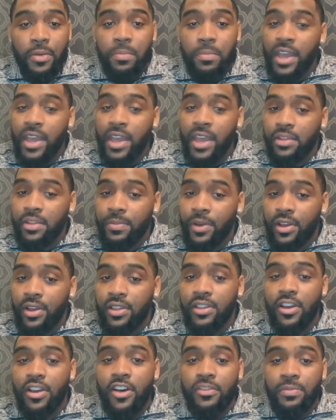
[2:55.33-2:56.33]
baseball,
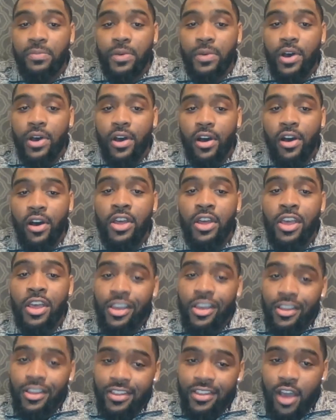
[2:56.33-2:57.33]
softball,
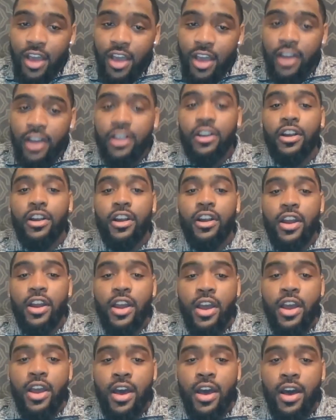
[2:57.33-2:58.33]

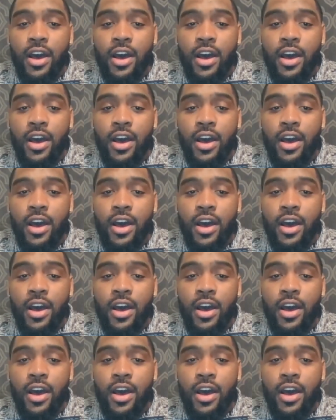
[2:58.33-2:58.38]
soccer,